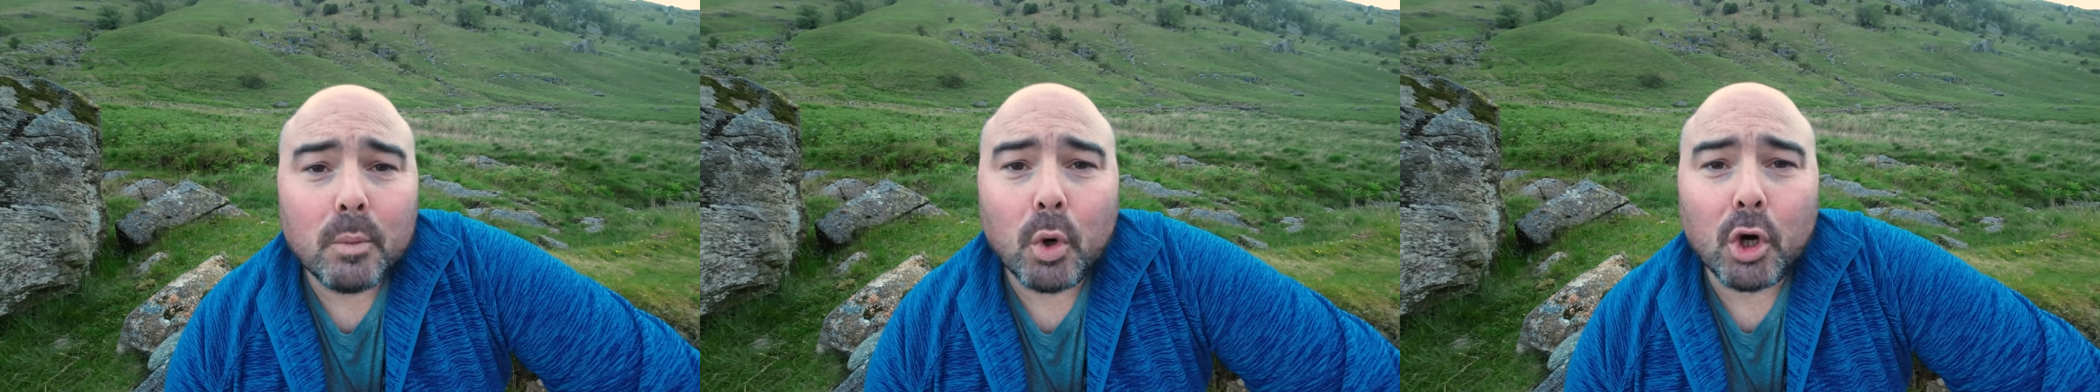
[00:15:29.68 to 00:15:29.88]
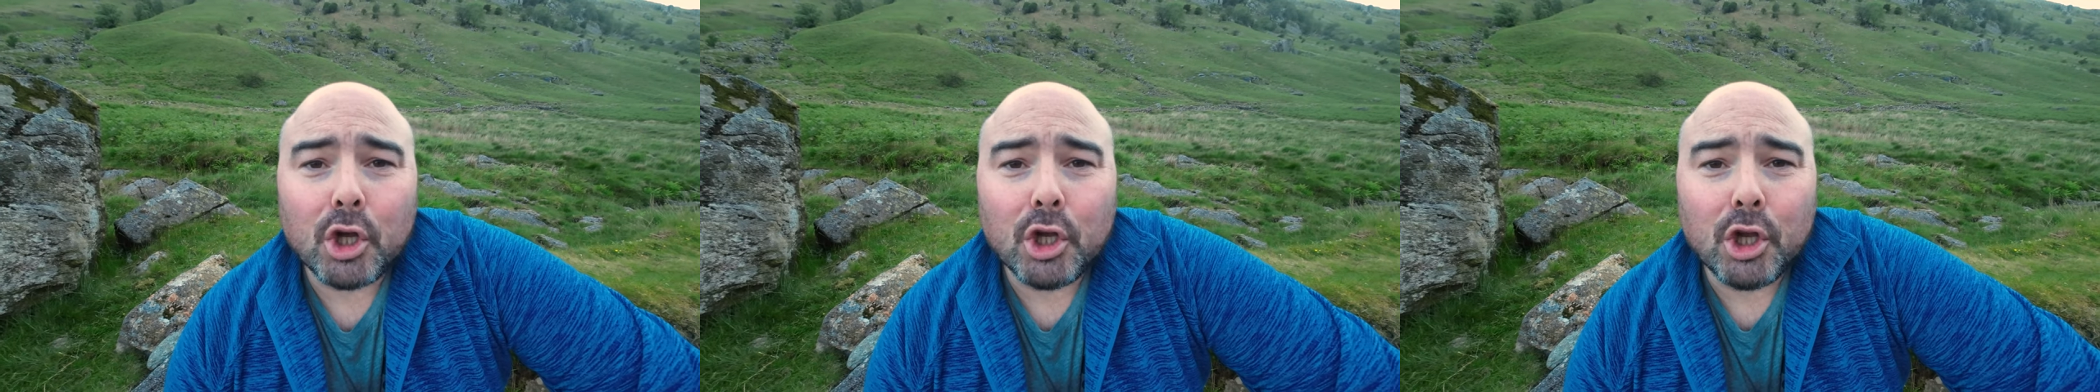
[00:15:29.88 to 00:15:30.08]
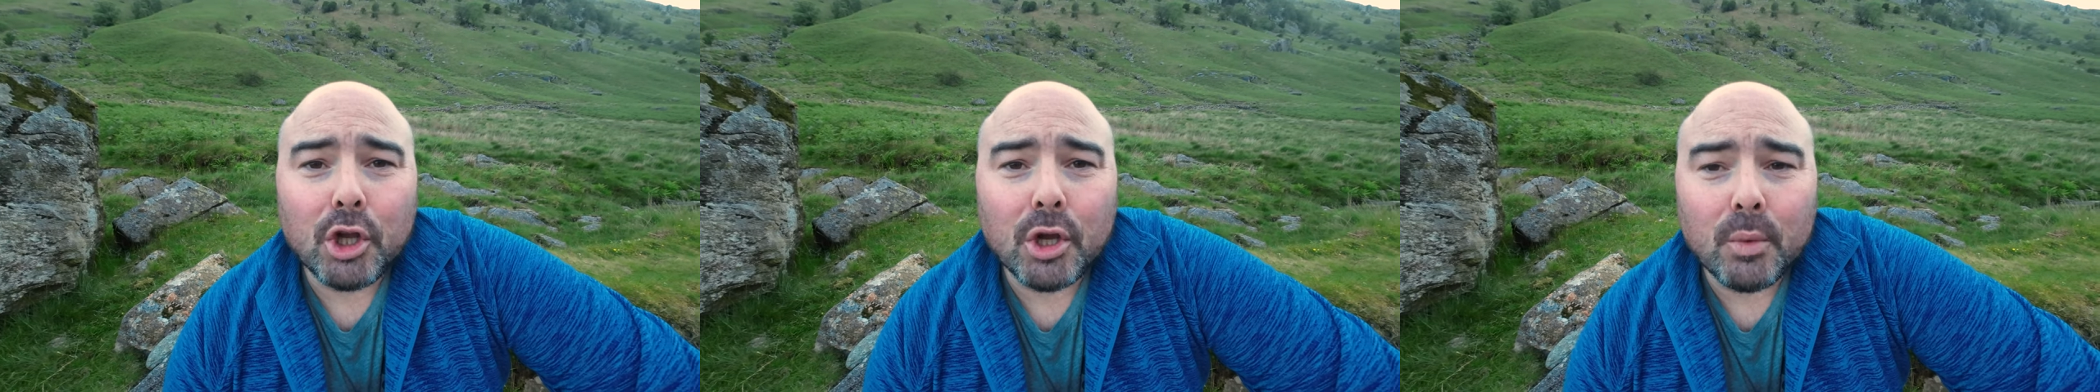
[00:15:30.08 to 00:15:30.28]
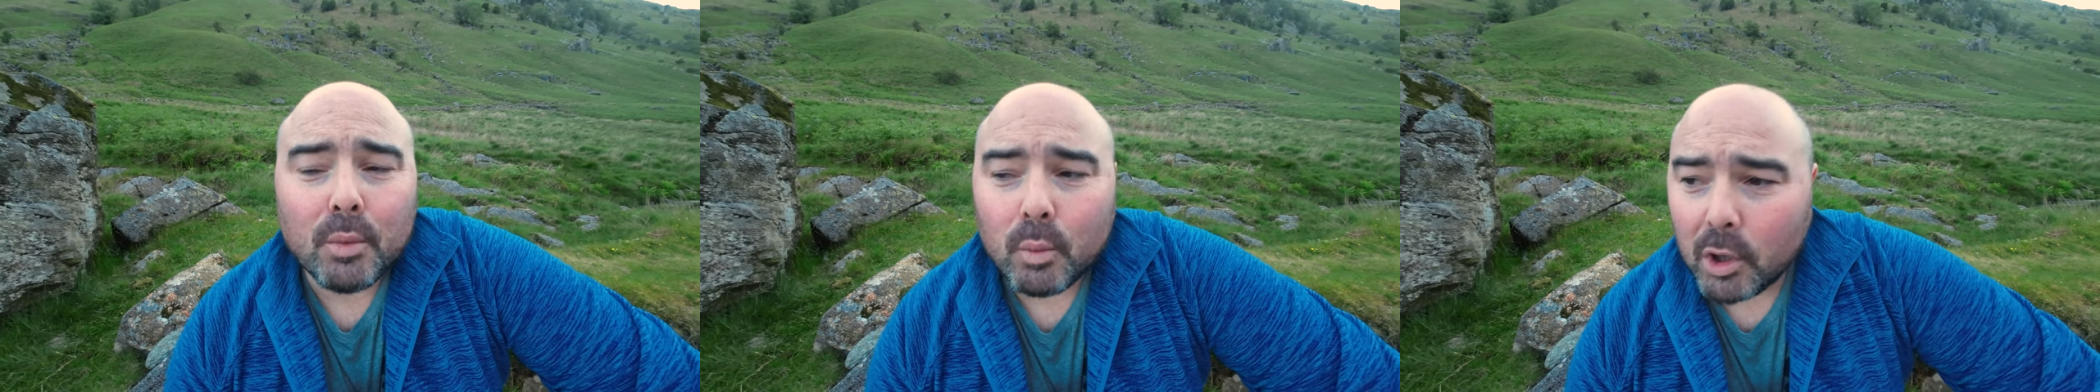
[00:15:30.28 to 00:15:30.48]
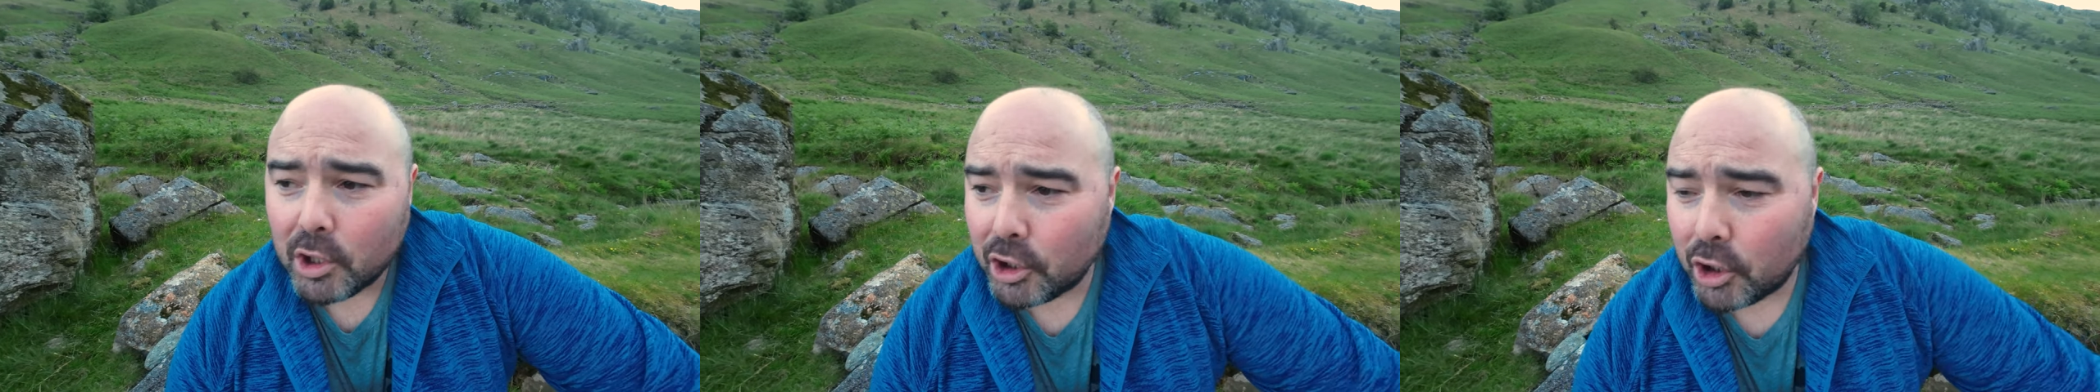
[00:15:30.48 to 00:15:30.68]
What can you do?
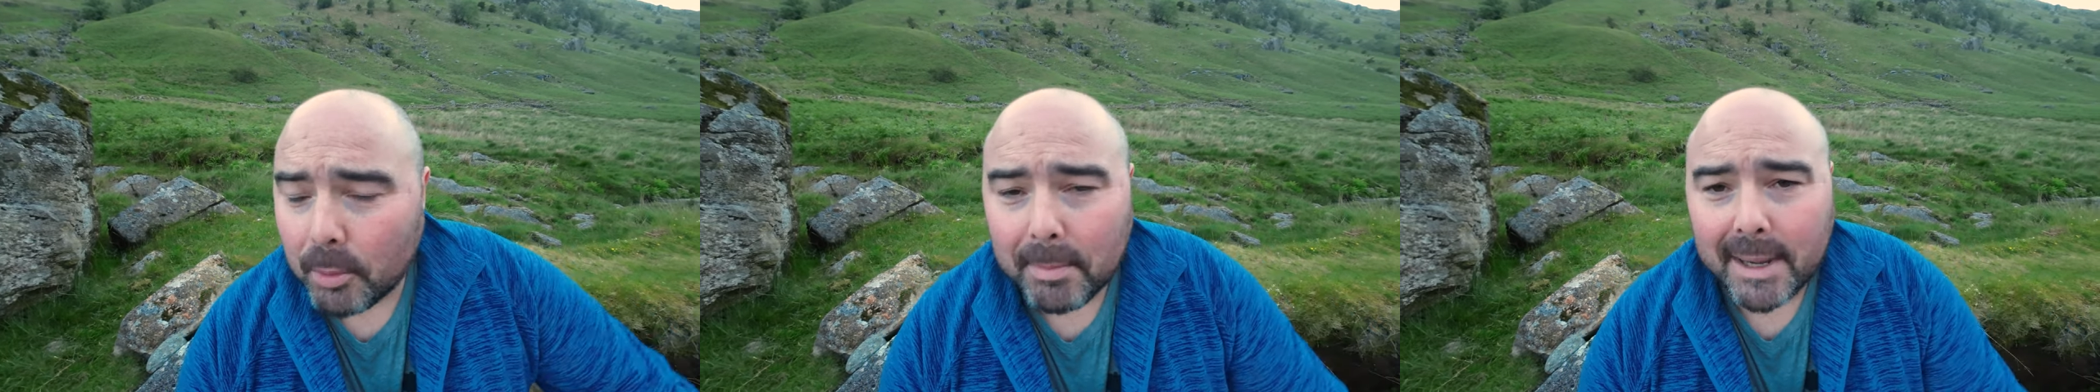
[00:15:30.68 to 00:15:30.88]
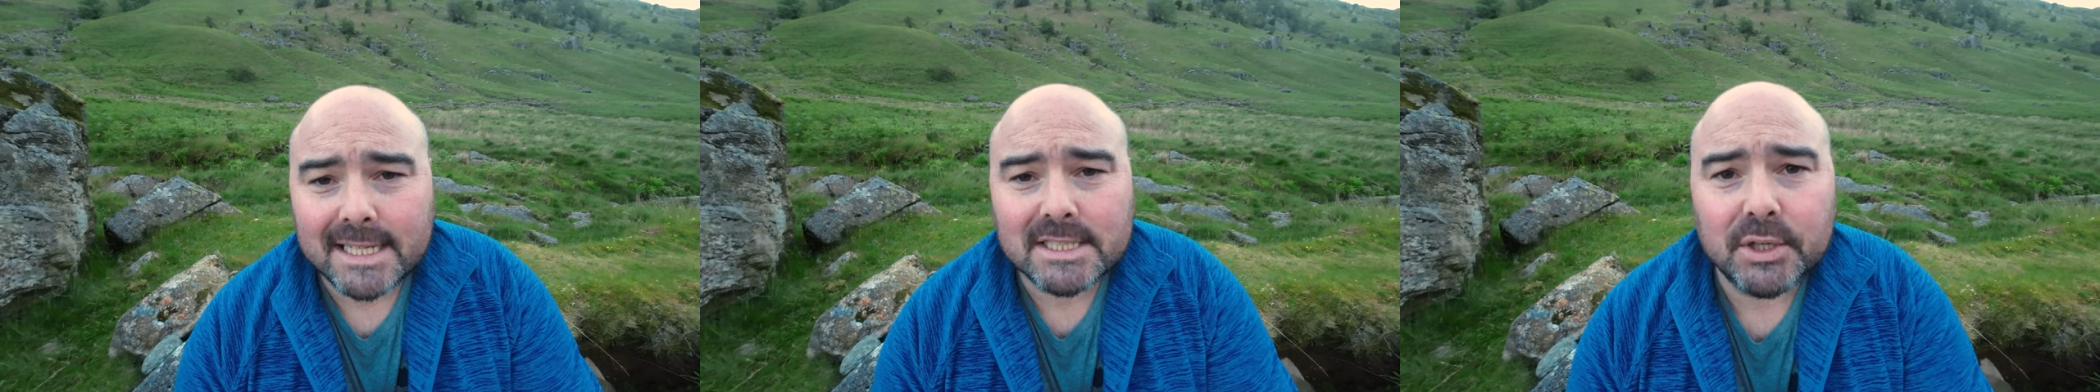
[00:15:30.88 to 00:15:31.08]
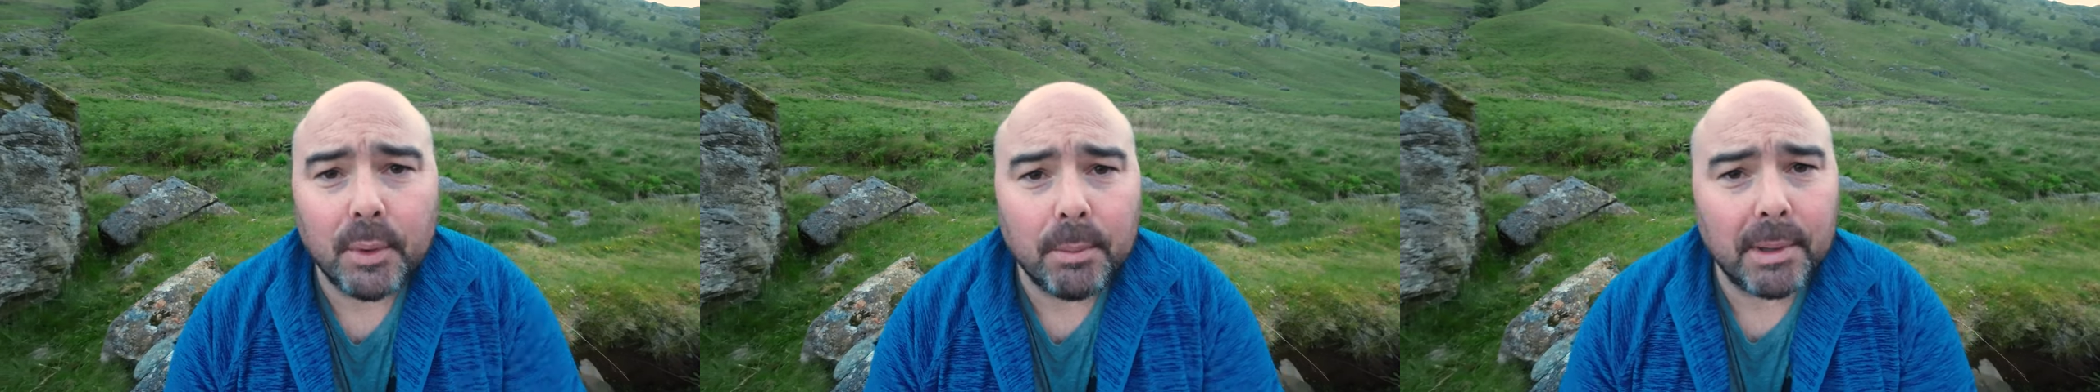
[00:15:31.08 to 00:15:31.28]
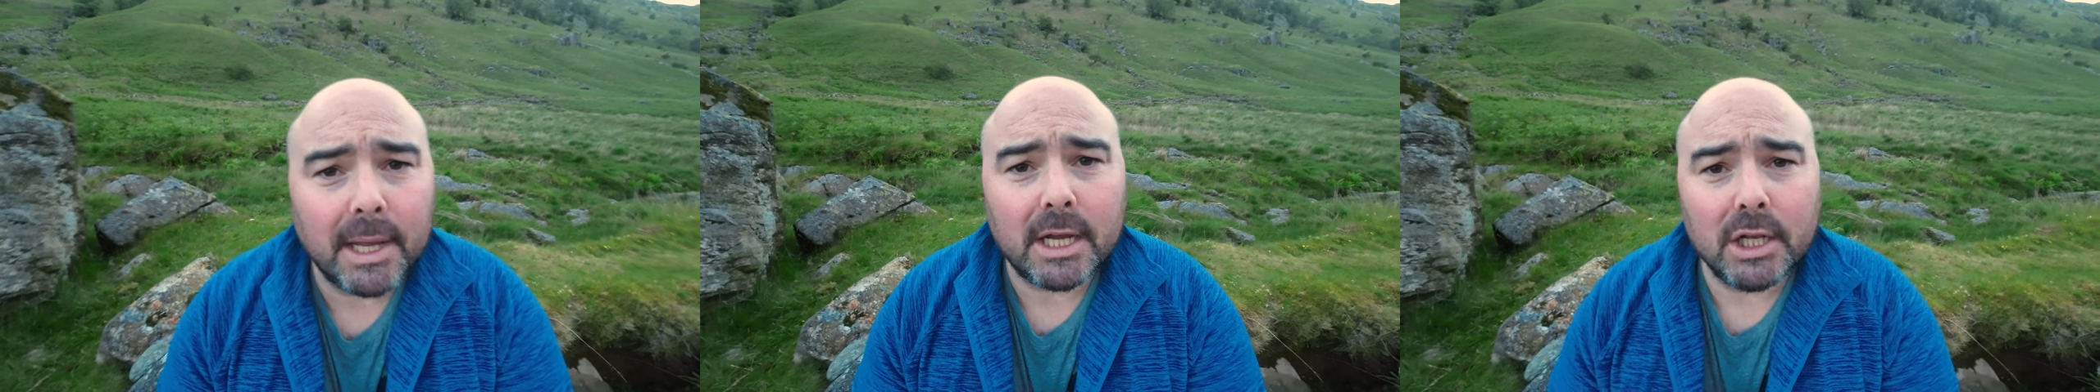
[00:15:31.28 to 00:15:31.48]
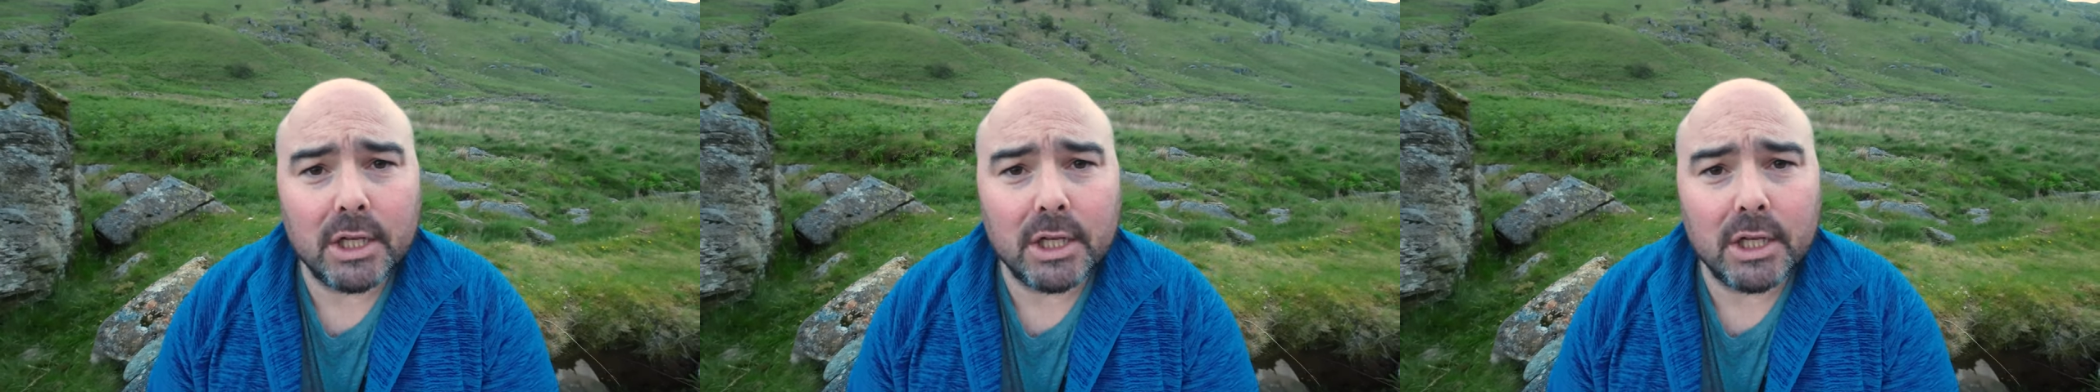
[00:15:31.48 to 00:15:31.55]
Want to come back to in better